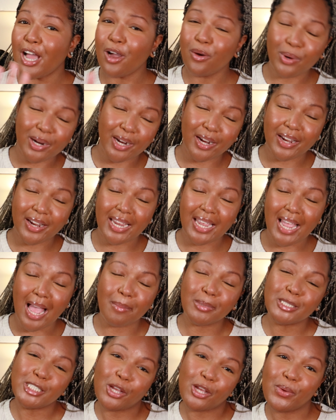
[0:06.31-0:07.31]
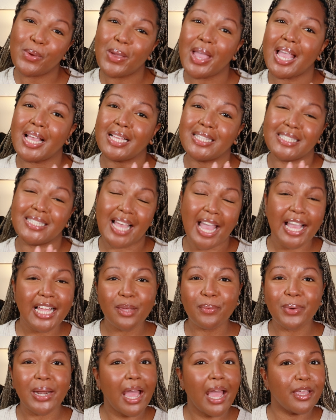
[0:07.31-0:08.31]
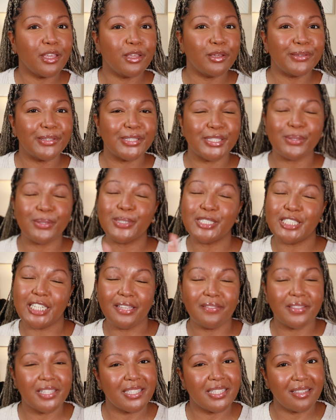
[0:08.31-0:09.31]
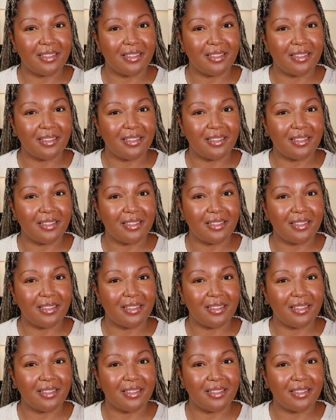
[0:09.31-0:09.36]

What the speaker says: don't worry, I'm gonna show you exactly what I use to achieve this